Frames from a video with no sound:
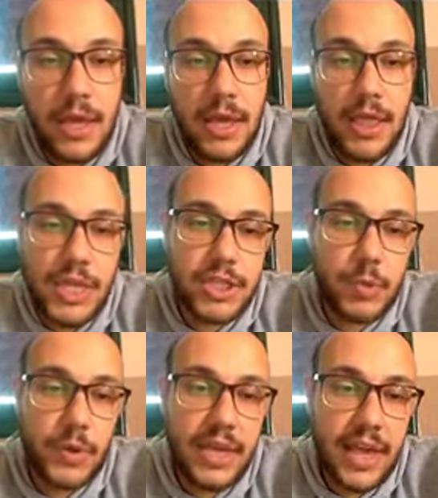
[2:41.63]
Thus,
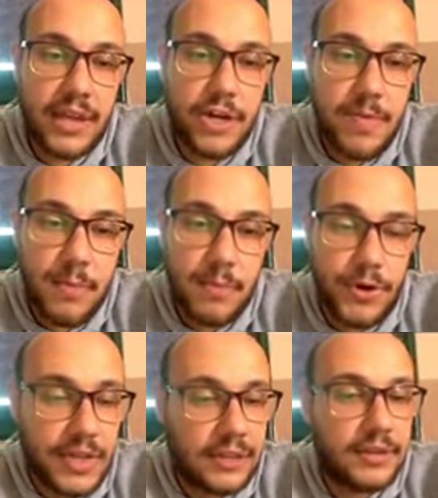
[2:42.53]
we can remember
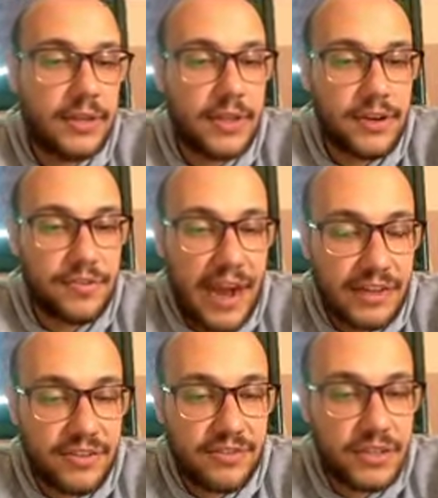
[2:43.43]
that the
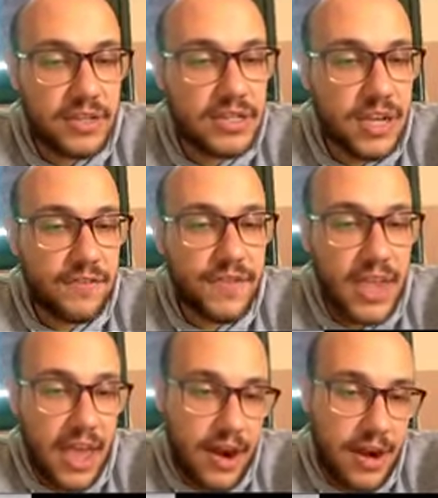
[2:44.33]
refractive index of the
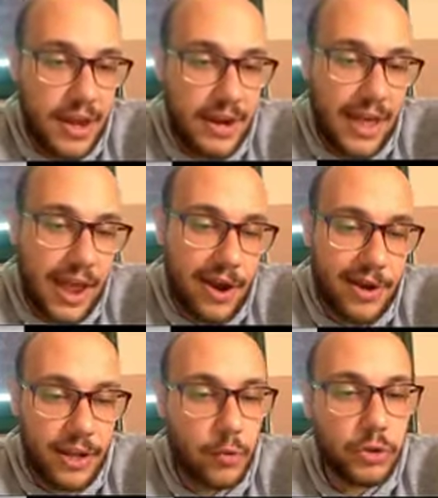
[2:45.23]
air, N air,
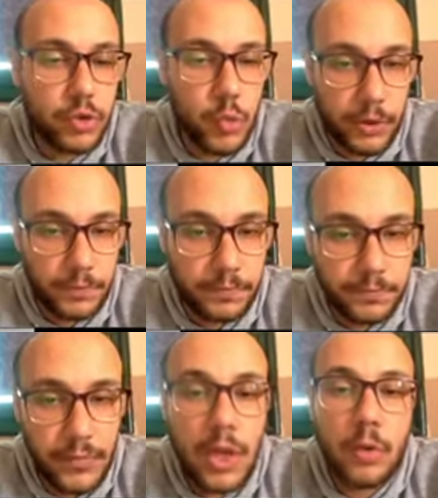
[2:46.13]
equals 1,
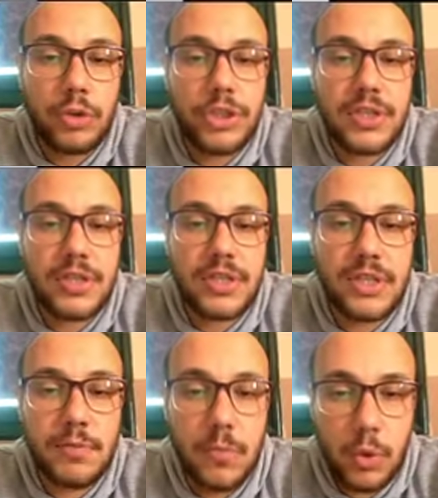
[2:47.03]
which is the
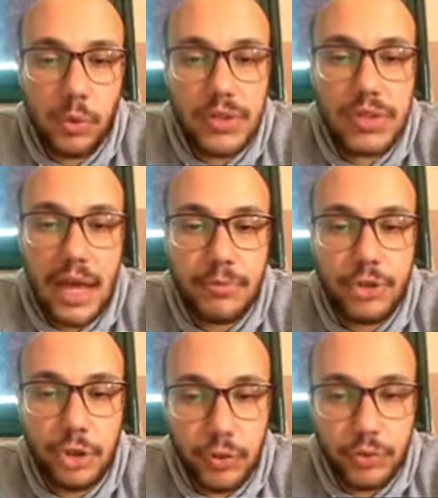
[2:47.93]
smallest
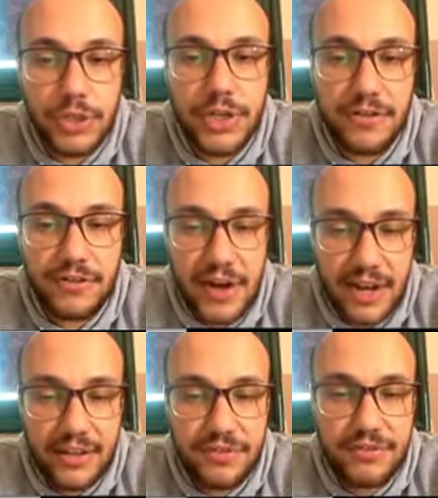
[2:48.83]
absolute
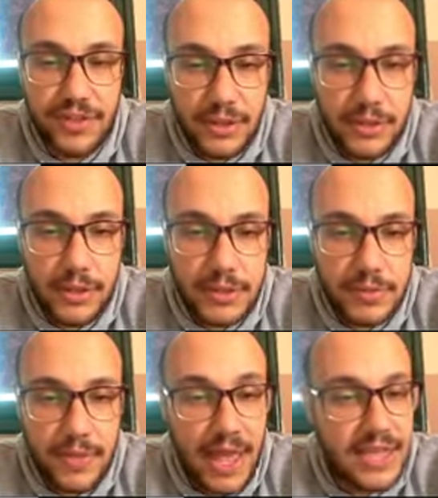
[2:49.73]
refractive index,
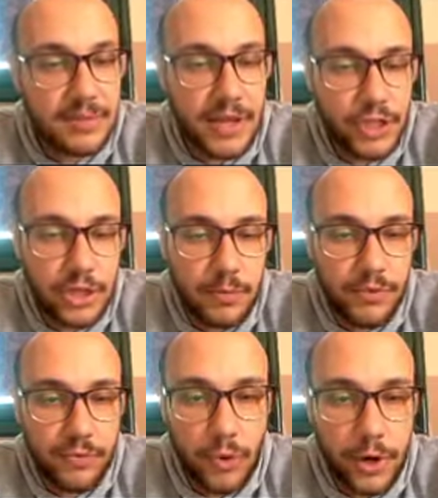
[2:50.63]
as mentioned
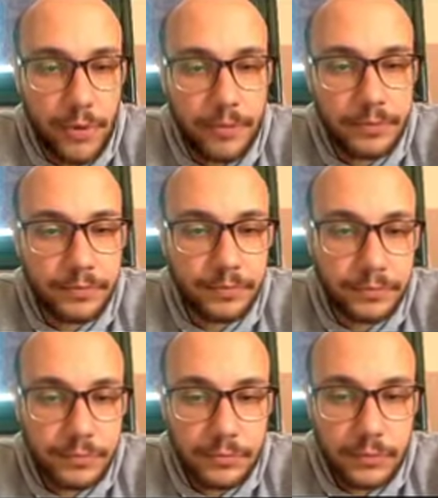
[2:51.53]
before.
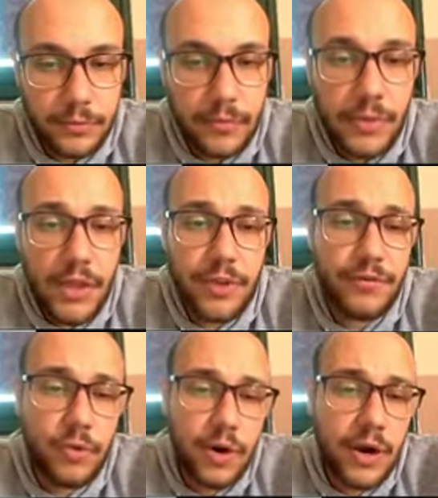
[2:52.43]

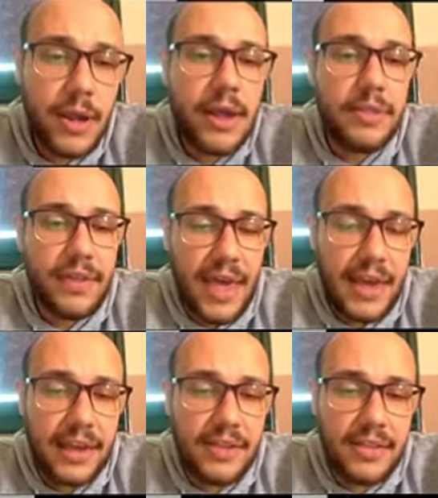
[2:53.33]
Therefore, the
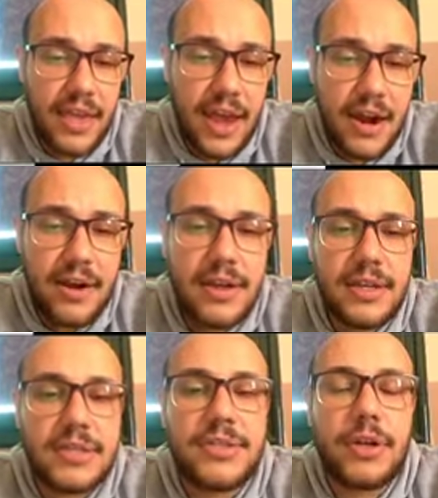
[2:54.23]
angle in the air
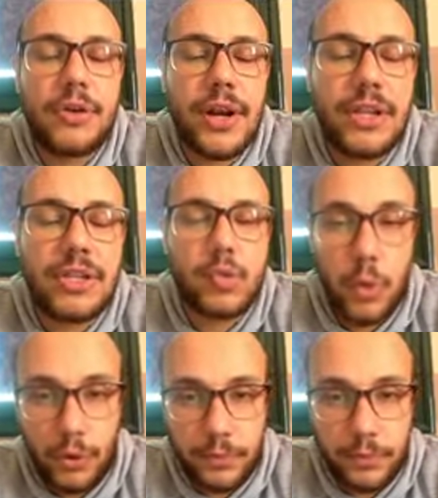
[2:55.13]
is the greatest one.